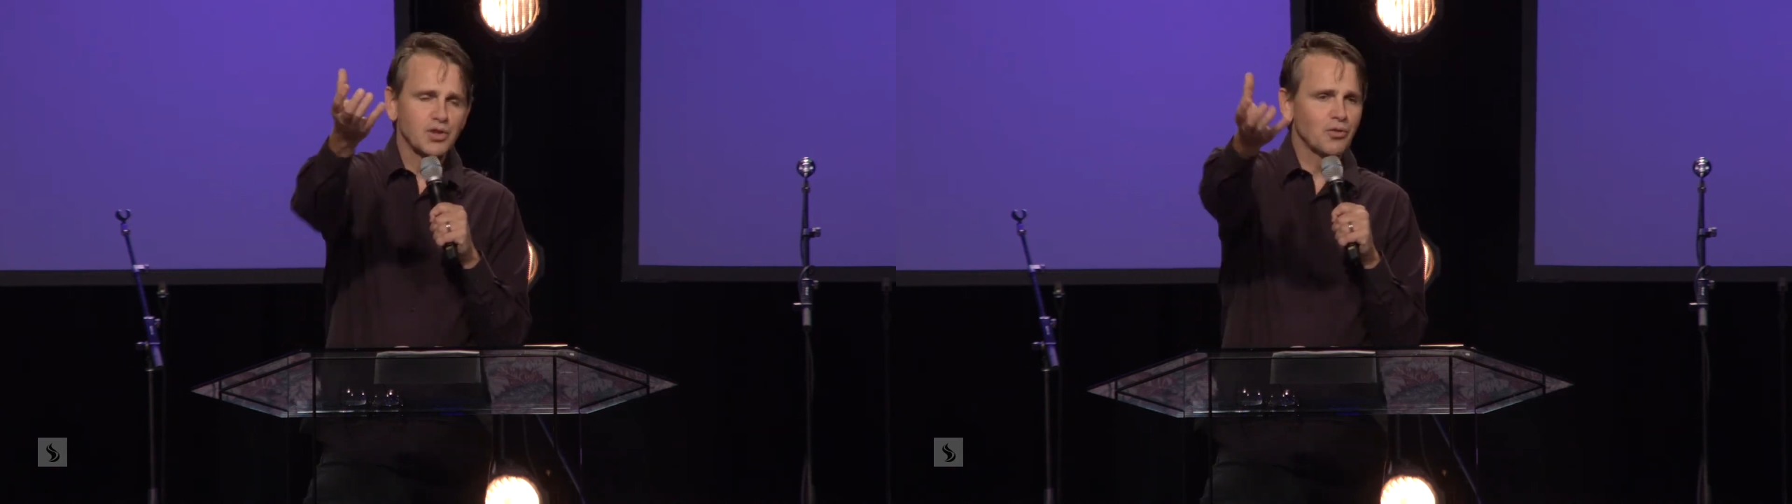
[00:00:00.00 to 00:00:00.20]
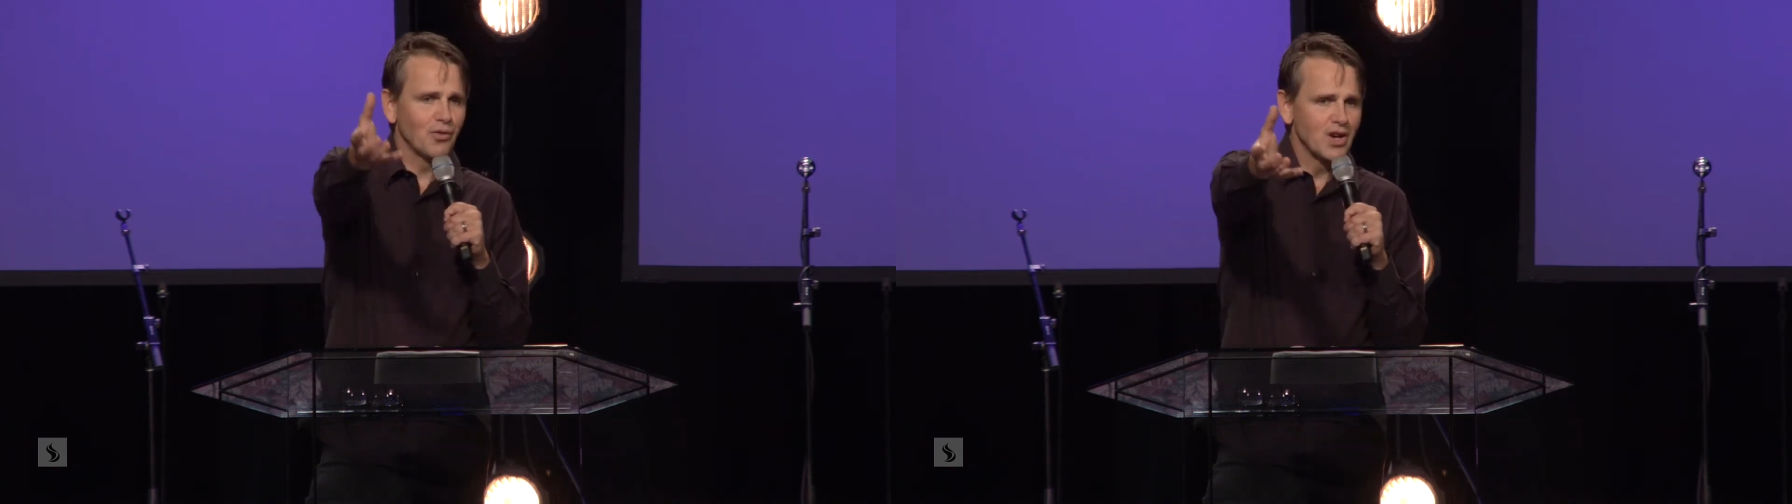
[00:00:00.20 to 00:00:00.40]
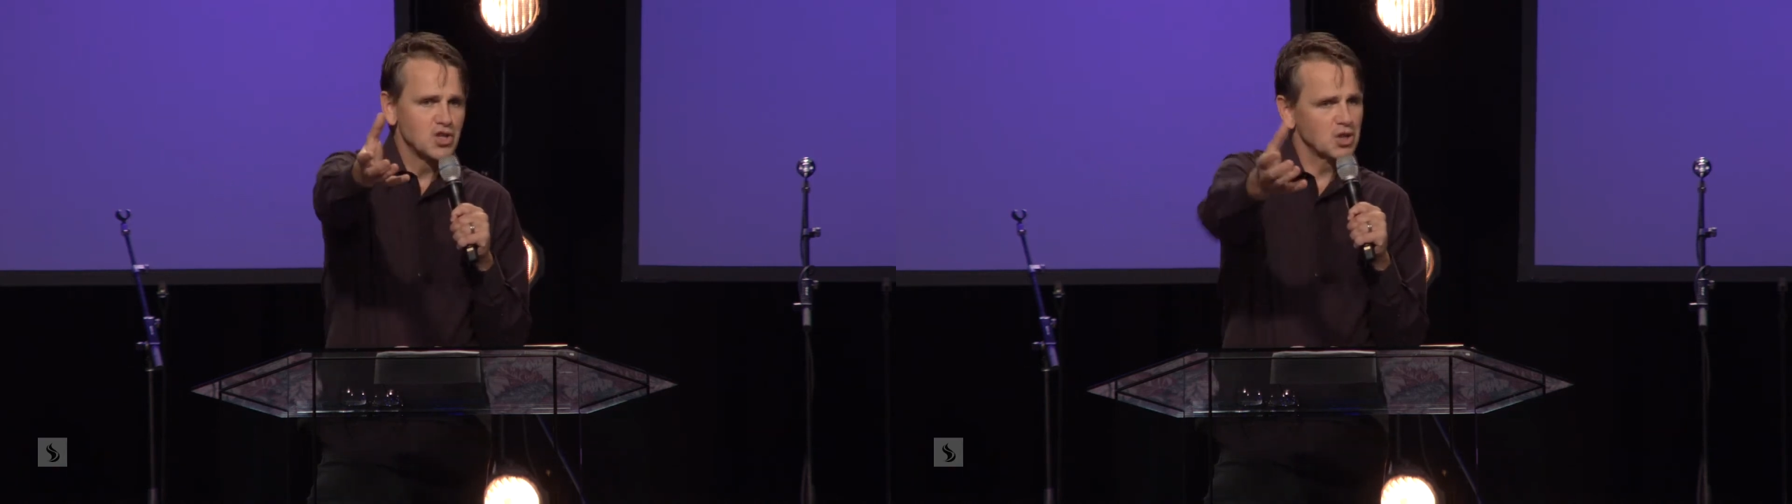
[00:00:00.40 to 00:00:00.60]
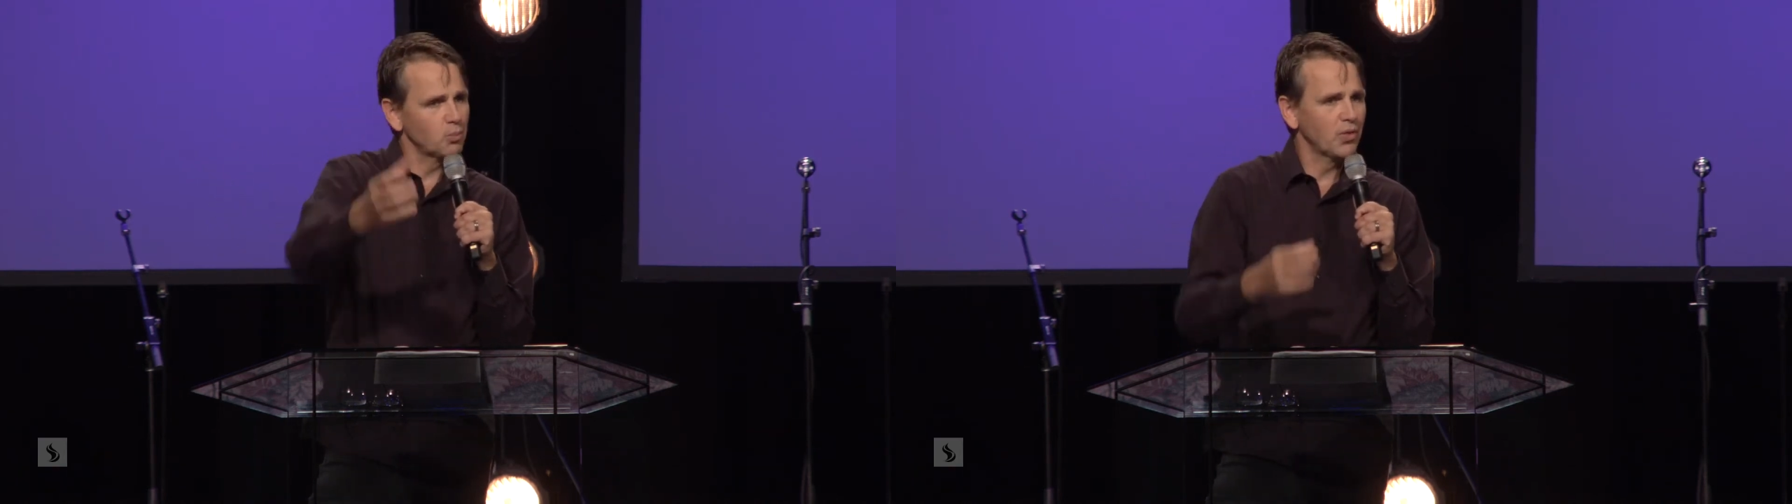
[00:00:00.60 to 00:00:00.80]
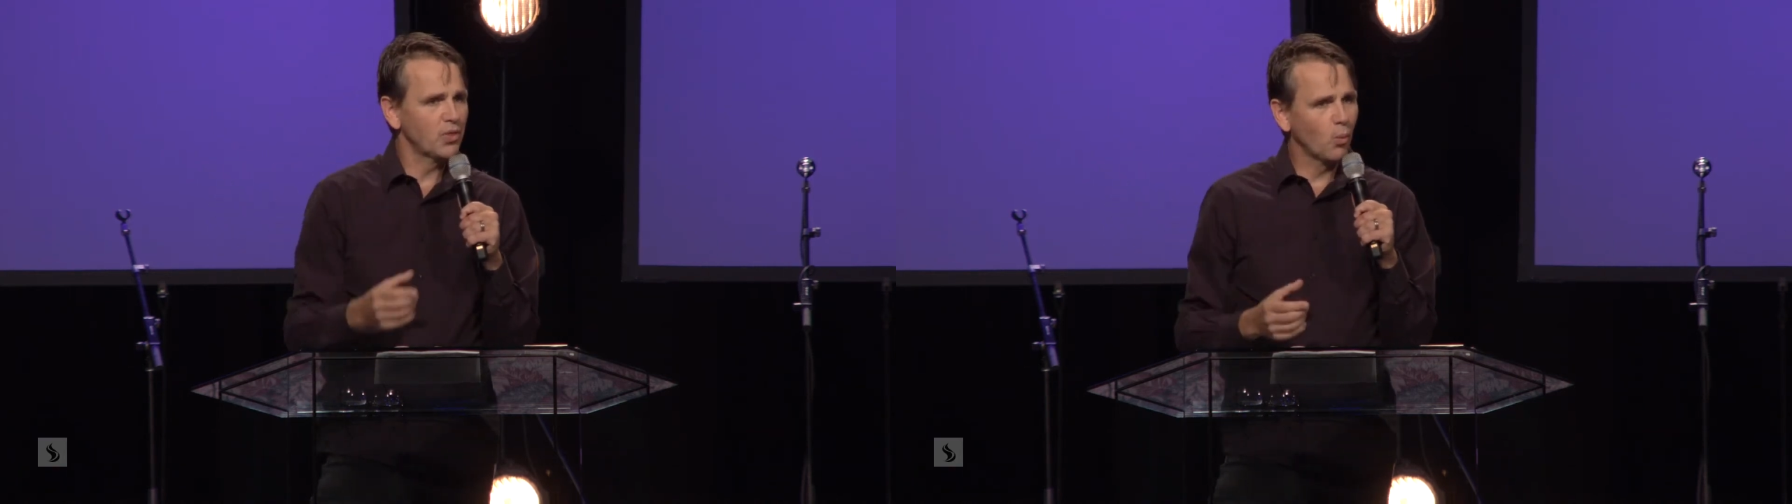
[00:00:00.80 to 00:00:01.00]
their friendship
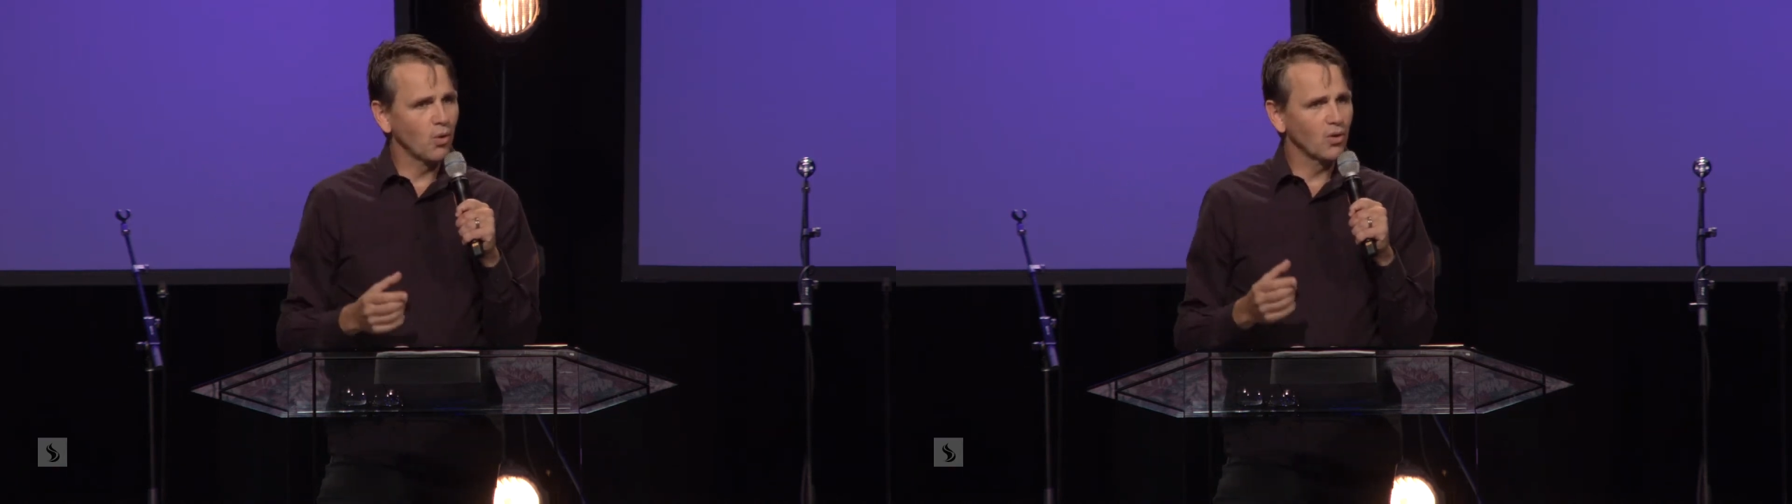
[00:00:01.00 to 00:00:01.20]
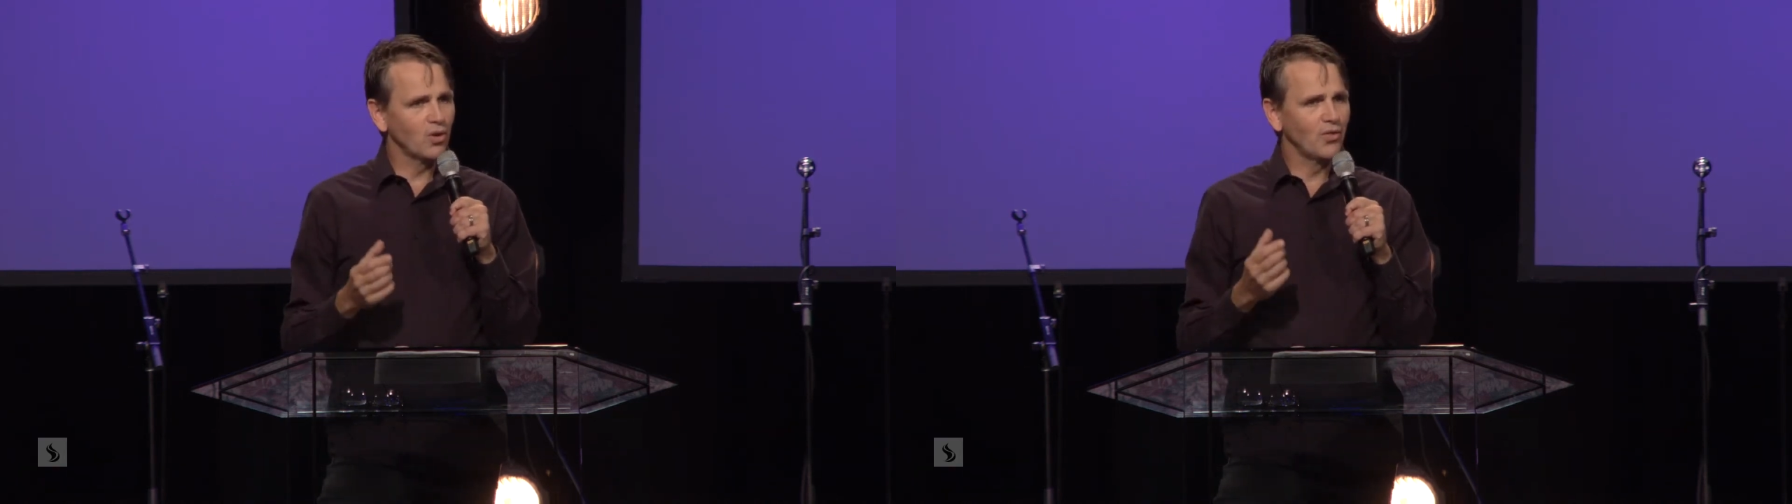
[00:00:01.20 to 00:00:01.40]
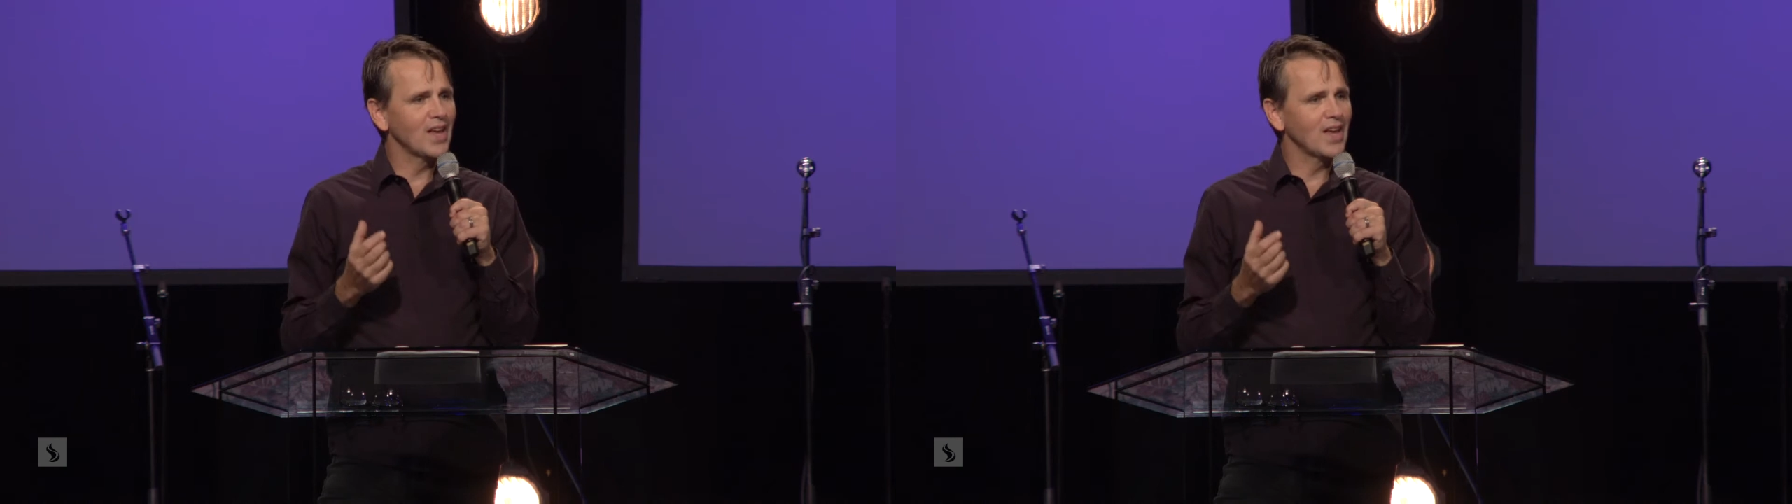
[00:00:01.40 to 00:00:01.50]
with the world.